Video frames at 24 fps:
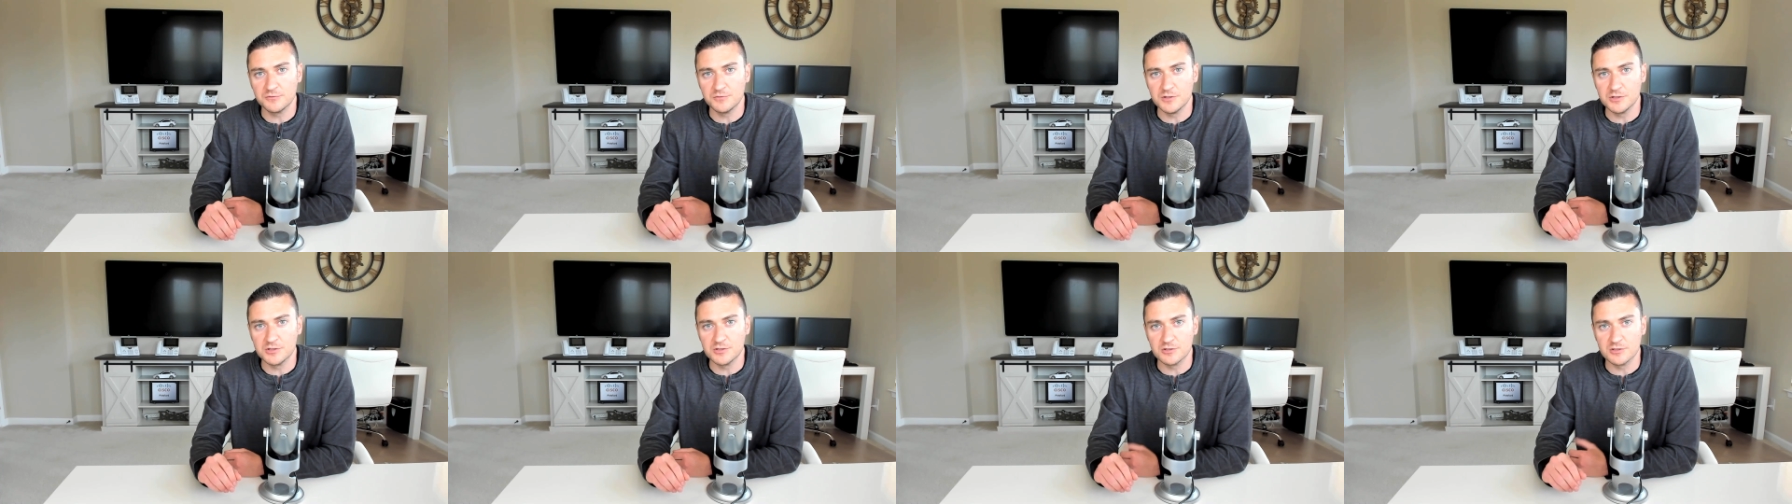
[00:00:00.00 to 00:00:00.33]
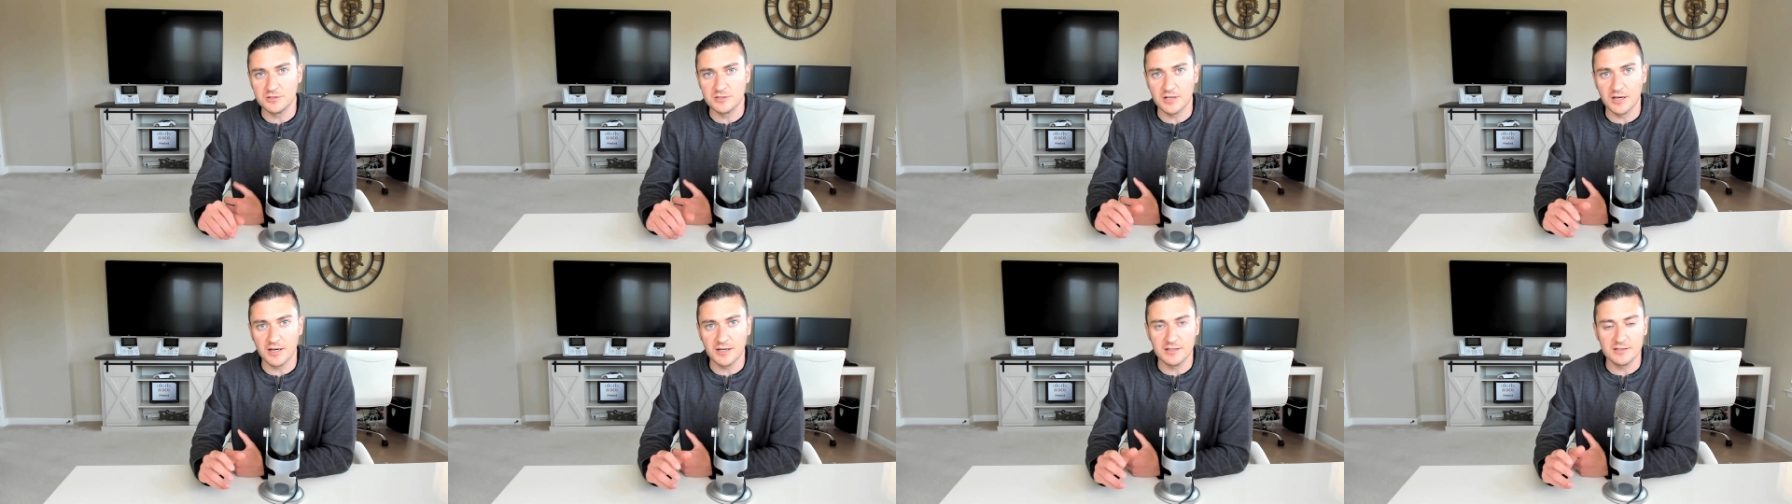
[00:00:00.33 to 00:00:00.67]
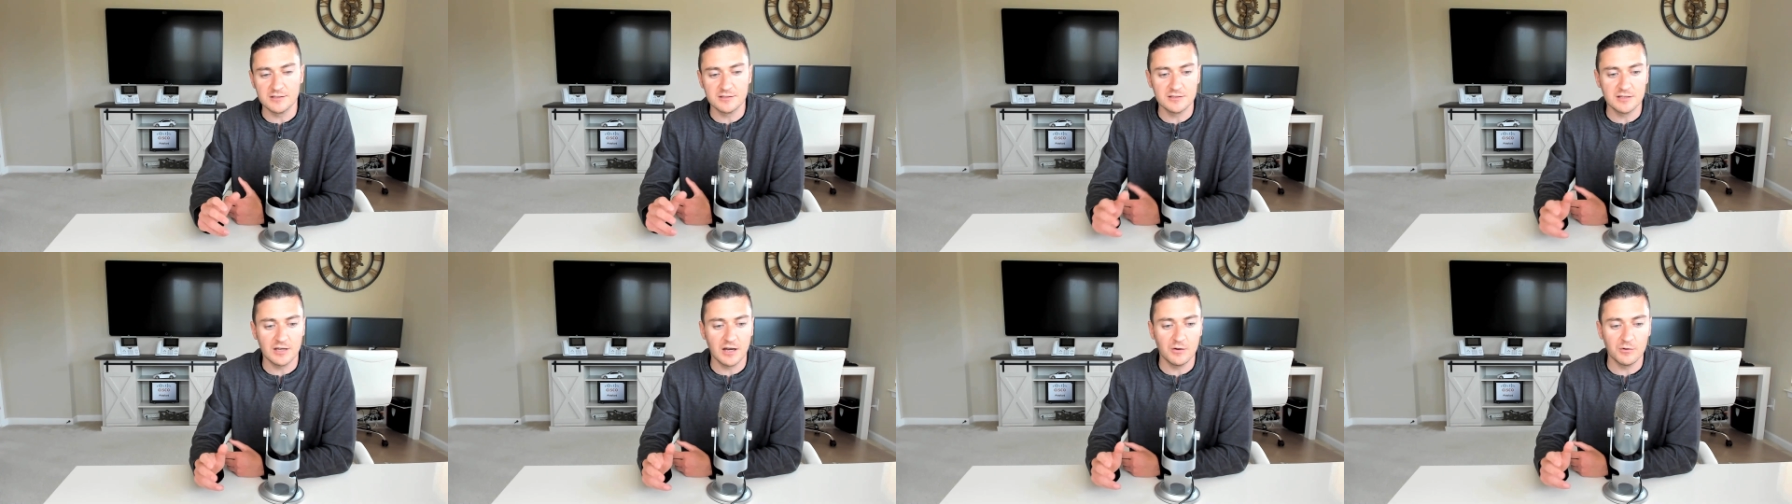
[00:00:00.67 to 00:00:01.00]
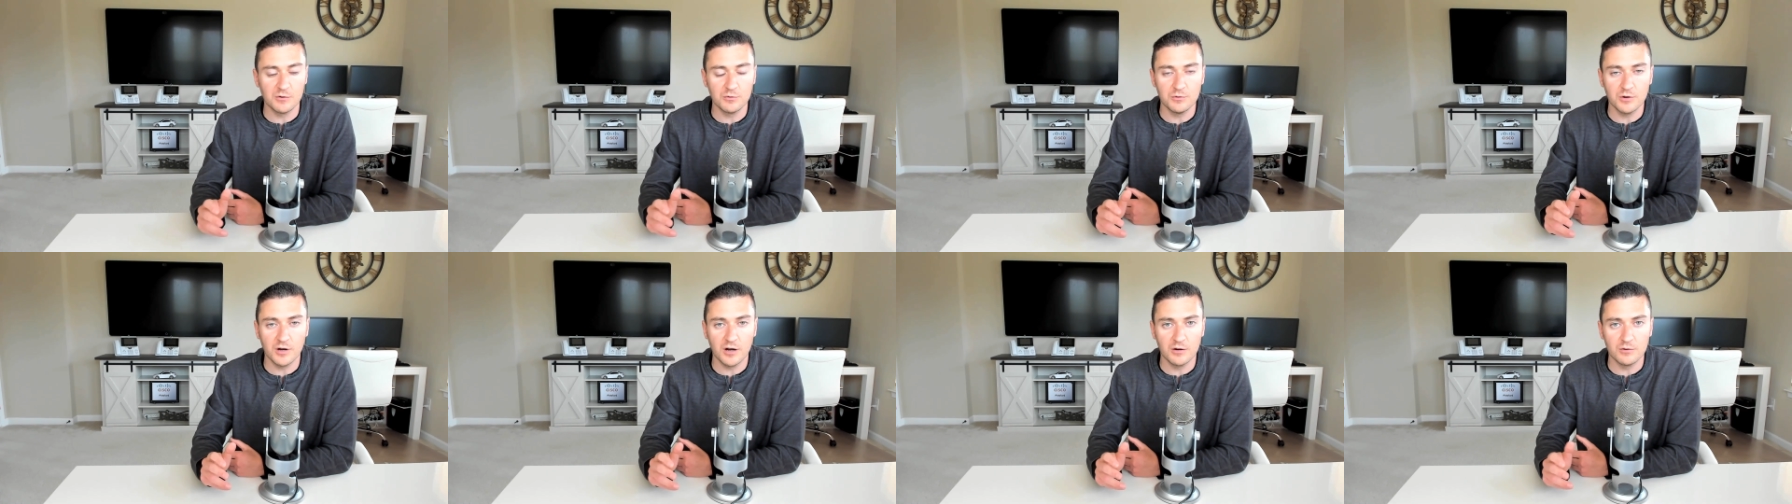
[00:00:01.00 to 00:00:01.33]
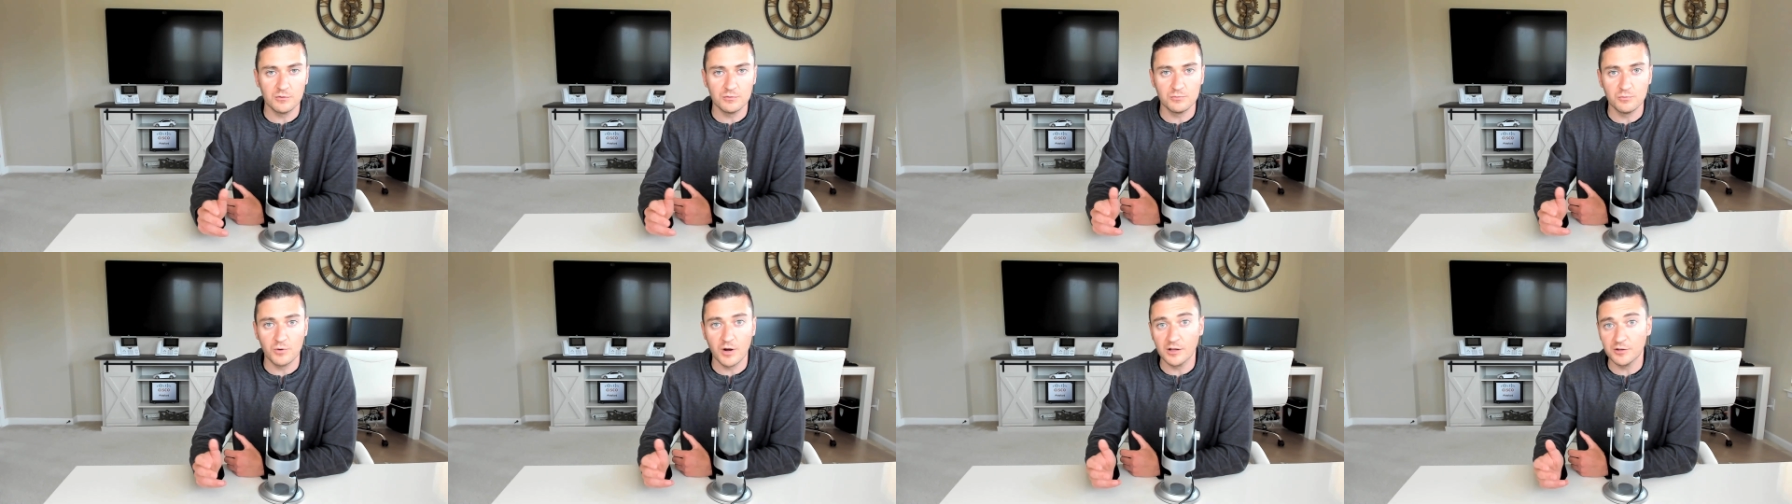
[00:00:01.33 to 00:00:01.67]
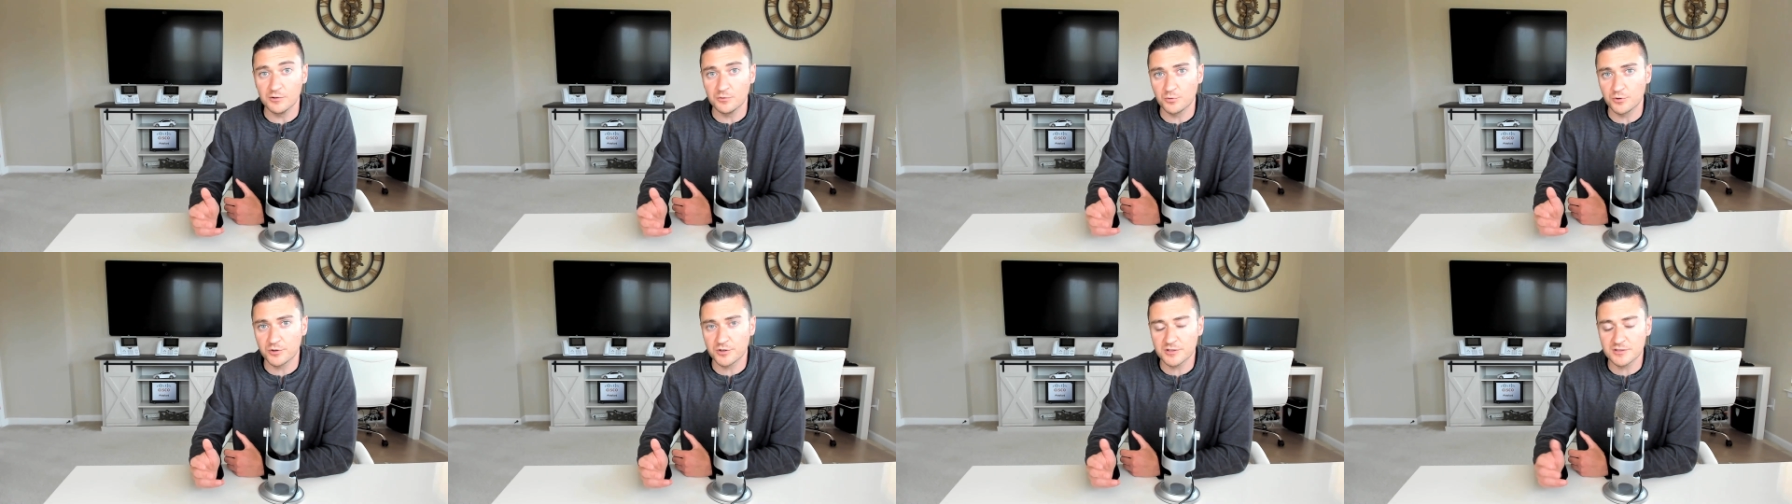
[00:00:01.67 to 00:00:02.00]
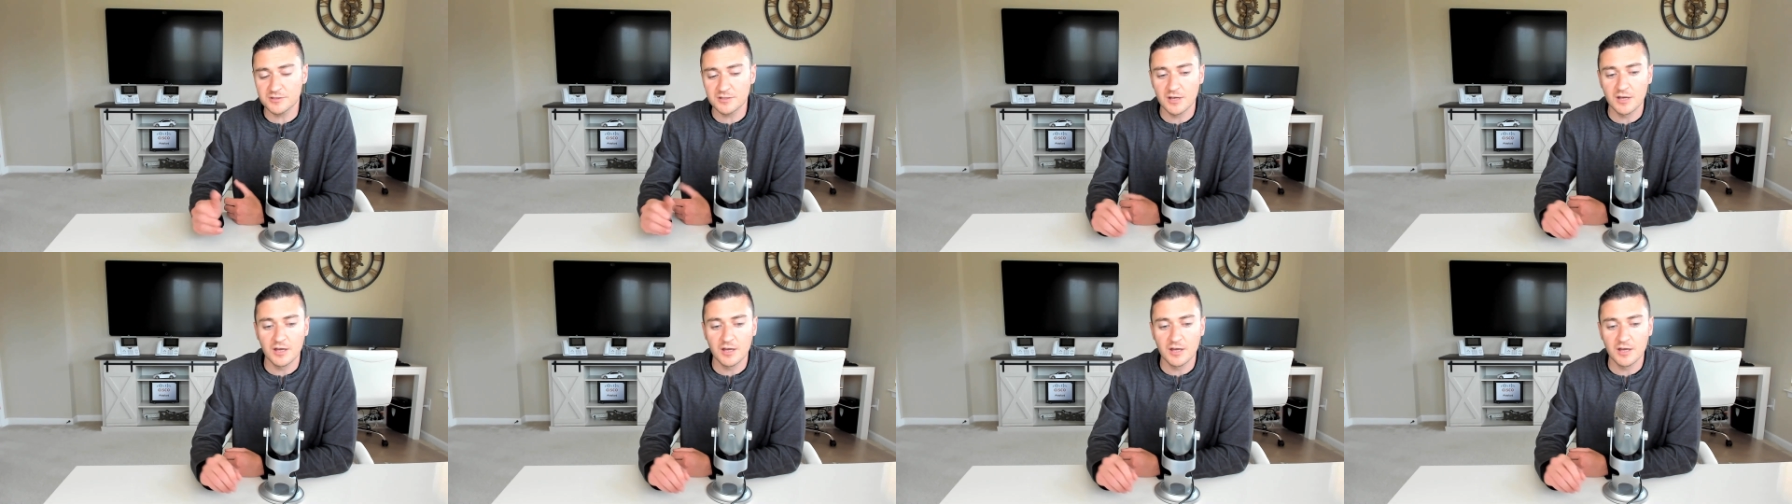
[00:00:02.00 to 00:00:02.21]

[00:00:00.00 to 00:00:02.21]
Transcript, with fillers: features yet and see how, how well it worked.